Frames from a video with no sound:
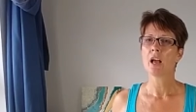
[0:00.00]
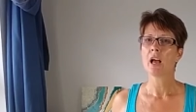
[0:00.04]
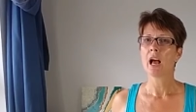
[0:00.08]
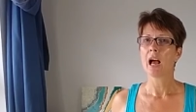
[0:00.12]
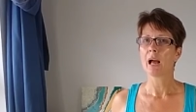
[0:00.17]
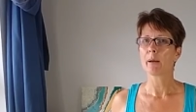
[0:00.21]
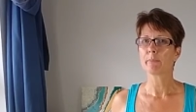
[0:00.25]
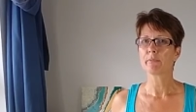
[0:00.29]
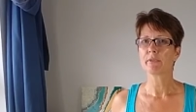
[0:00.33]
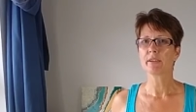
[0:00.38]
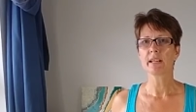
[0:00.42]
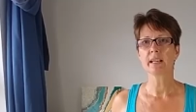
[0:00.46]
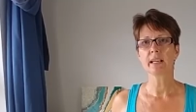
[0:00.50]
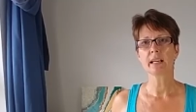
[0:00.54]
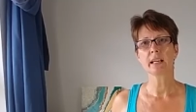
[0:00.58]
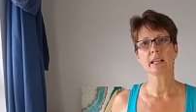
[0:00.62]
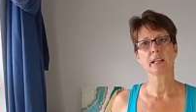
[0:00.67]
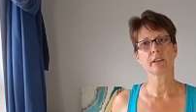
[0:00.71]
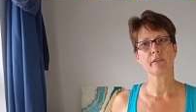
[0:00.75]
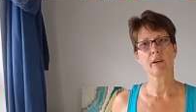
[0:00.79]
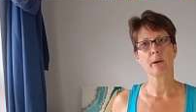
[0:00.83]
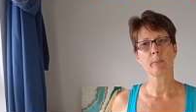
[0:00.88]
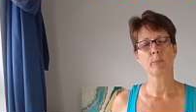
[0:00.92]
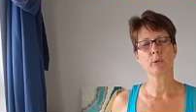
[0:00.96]
I'm thinking
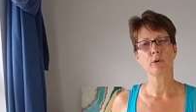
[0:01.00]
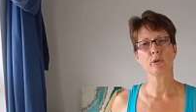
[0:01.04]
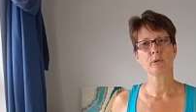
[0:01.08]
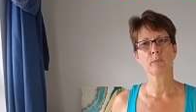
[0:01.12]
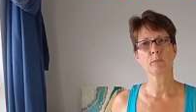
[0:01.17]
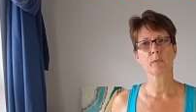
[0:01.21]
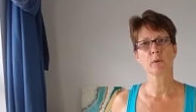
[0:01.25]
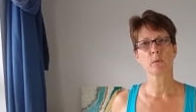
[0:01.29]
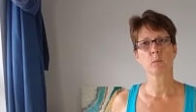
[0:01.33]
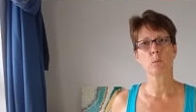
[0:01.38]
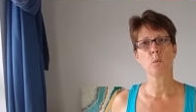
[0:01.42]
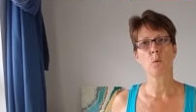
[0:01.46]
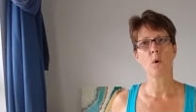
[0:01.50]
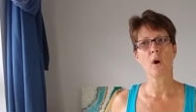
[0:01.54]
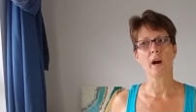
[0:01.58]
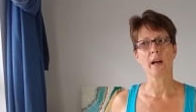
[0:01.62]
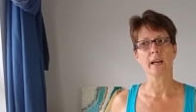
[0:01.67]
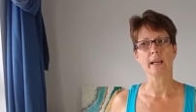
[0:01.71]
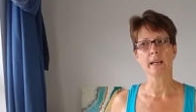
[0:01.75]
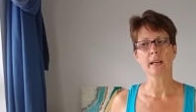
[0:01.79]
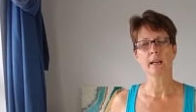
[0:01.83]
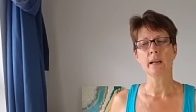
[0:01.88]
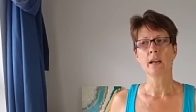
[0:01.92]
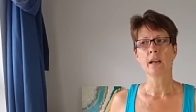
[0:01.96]
if I put them with
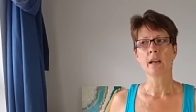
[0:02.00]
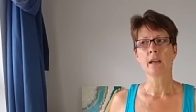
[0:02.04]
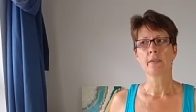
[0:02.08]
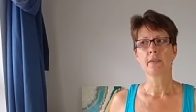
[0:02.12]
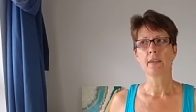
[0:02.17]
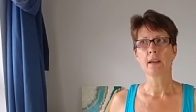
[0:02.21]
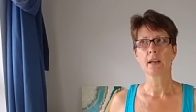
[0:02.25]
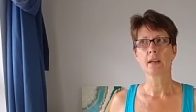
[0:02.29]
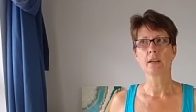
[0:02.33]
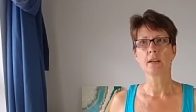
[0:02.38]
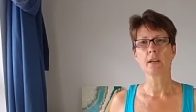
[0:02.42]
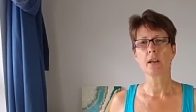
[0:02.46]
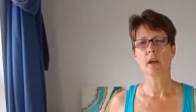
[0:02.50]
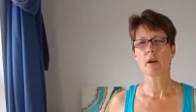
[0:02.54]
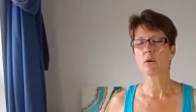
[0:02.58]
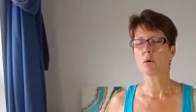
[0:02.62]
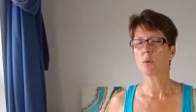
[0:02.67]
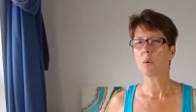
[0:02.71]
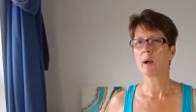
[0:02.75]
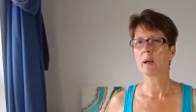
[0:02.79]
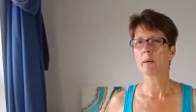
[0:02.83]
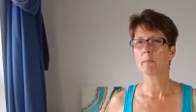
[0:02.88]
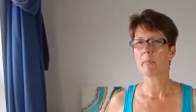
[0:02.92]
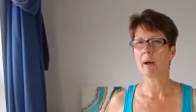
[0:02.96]
white, they're going to go
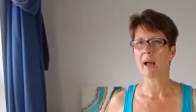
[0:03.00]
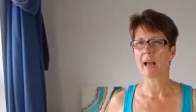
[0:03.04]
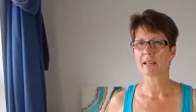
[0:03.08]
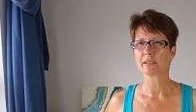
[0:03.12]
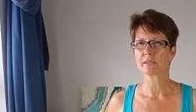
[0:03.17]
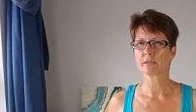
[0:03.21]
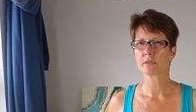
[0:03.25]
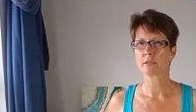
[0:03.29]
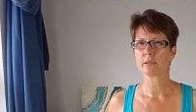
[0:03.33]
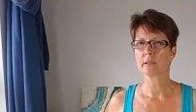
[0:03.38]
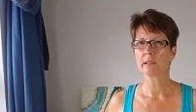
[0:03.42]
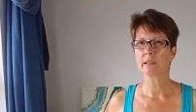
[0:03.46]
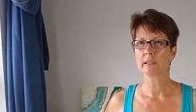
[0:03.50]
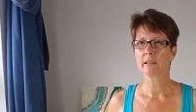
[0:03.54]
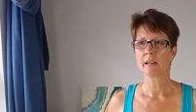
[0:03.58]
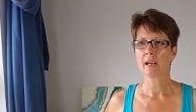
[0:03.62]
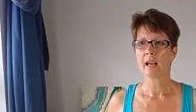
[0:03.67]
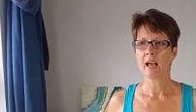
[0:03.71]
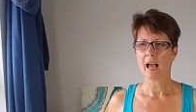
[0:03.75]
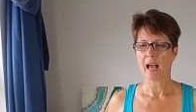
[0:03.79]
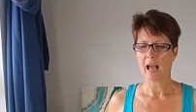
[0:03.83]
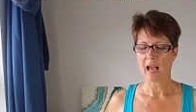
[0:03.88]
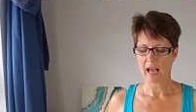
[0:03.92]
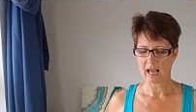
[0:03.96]
quite pastel,
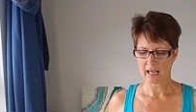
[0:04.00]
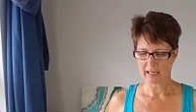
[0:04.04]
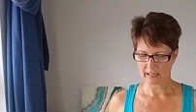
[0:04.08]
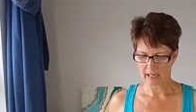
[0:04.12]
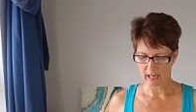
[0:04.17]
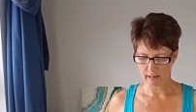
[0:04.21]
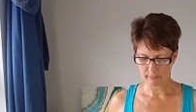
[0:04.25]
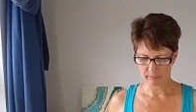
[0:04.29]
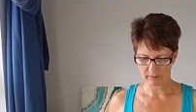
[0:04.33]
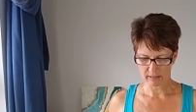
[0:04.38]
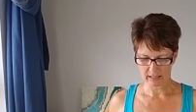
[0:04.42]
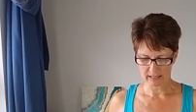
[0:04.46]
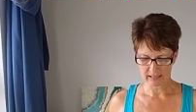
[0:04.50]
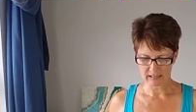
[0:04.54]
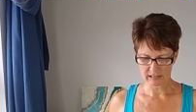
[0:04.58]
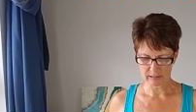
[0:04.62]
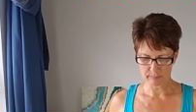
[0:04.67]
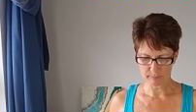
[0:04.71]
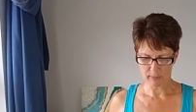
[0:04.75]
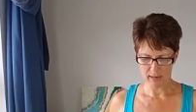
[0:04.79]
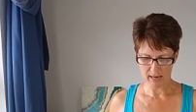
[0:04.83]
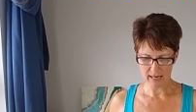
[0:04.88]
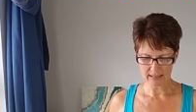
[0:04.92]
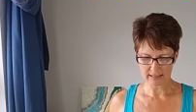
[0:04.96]
and I'm
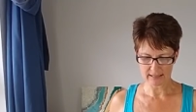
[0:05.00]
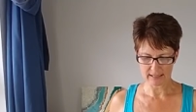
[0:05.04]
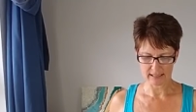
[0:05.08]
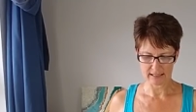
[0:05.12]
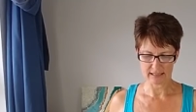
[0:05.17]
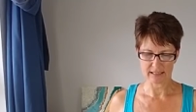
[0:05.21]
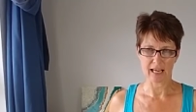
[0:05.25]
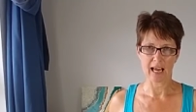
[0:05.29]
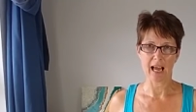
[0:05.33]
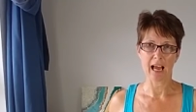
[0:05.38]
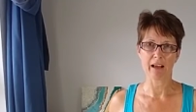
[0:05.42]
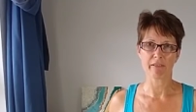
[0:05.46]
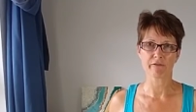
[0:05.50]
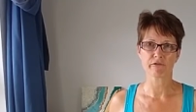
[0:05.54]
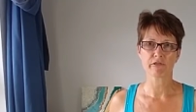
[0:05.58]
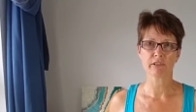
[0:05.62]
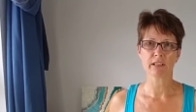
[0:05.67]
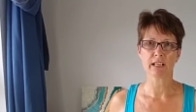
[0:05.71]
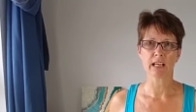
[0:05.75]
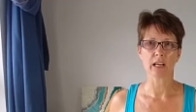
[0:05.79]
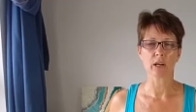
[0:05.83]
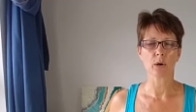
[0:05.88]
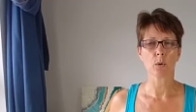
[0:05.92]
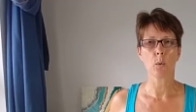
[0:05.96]
expecting to have
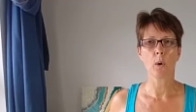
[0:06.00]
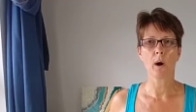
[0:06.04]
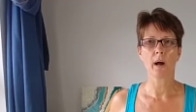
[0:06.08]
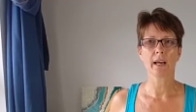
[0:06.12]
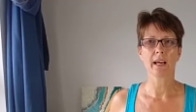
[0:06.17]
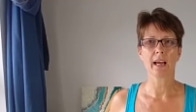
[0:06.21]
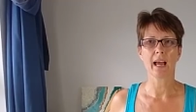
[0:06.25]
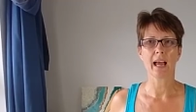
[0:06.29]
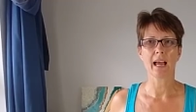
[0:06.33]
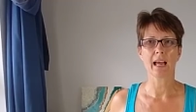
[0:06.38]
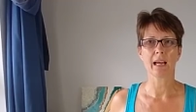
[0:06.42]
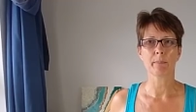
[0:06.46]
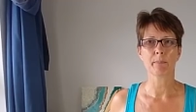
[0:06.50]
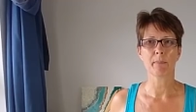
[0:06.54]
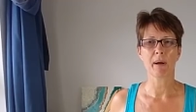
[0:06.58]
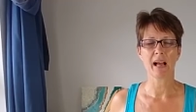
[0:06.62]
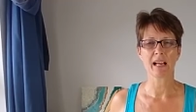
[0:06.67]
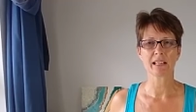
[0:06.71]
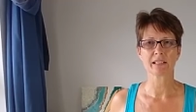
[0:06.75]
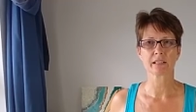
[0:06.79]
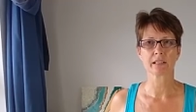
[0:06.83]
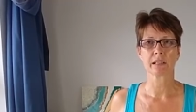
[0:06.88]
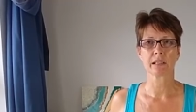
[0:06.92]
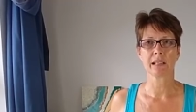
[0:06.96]
really quite a
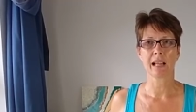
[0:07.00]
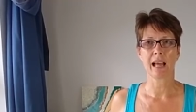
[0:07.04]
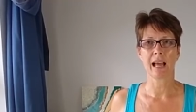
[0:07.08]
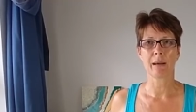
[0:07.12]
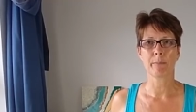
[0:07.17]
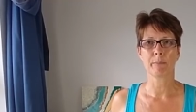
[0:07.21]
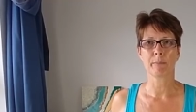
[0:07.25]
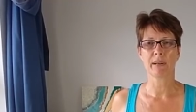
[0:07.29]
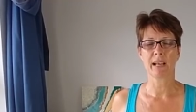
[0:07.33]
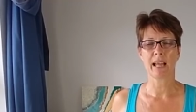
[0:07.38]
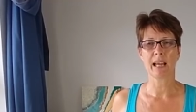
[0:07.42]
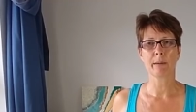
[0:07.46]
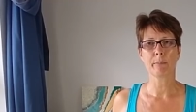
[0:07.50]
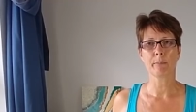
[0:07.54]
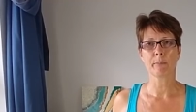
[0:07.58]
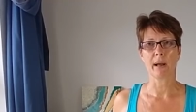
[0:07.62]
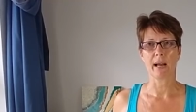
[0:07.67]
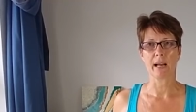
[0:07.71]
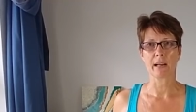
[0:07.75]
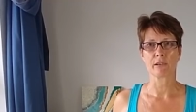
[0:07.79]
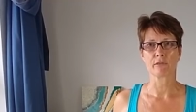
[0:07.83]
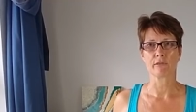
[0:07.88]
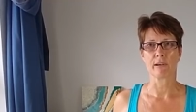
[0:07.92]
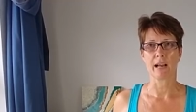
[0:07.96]
pastel and plain
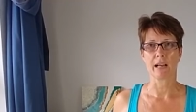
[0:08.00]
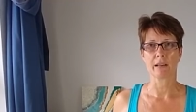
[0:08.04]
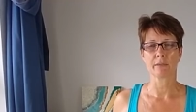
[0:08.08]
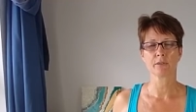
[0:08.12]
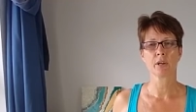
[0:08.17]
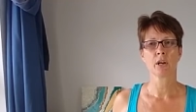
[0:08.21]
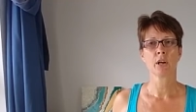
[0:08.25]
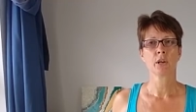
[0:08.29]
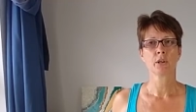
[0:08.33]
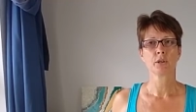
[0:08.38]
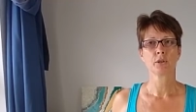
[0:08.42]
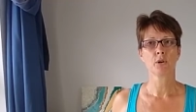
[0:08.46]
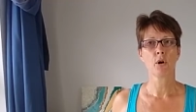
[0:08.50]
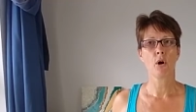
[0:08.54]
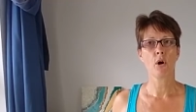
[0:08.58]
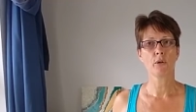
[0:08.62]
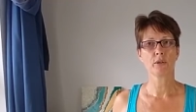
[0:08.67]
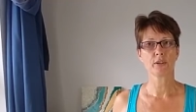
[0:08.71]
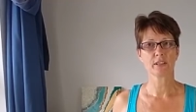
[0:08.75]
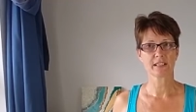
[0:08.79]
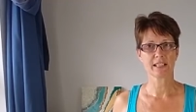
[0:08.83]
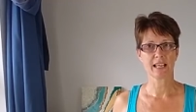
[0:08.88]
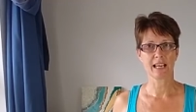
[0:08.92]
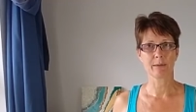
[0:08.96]
background, not
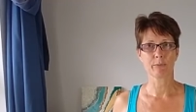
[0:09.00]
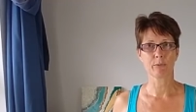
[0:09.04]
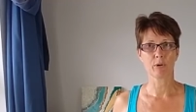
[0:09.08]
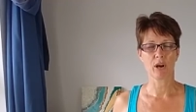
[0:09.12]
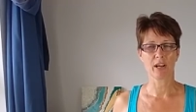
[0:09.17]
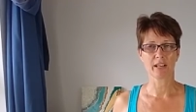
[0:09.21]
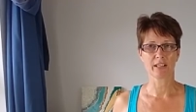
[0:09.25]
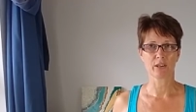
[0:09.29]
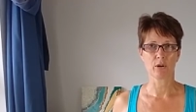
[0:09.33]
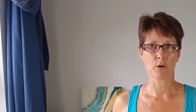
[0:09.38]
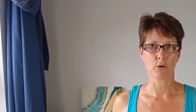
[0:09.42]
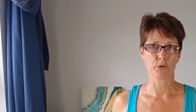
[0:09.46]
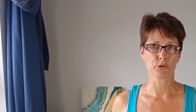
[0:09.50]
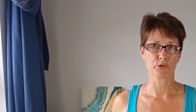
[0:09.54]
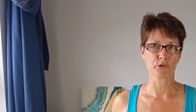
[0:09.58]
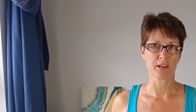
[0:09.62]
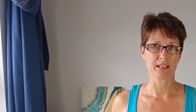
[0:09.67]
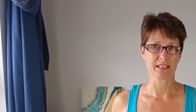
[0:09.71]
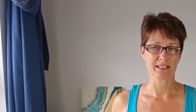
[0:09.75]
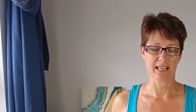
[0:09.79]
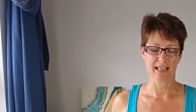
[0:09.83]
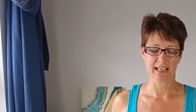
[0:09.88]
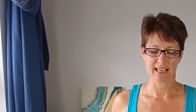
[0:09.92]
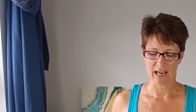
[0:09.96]
the same kind of
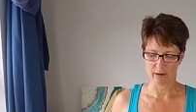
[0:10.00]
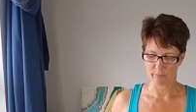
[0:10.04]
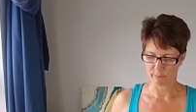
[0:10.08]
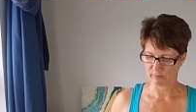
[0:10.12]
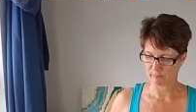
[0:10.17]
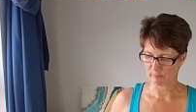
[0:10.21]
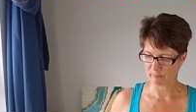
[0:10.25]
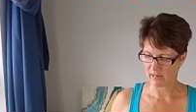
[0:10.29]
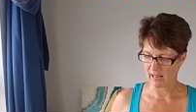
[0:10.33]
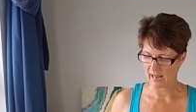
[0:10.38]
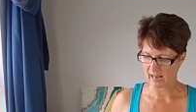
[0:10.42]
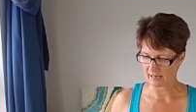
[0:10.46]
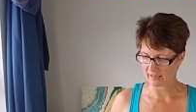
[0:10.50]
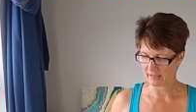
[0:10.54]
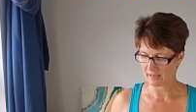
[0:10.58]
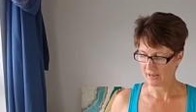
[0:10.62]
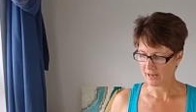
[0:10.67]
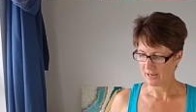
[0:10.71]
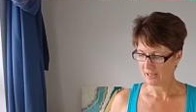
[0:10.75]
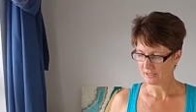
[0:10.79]
contrast I get with black.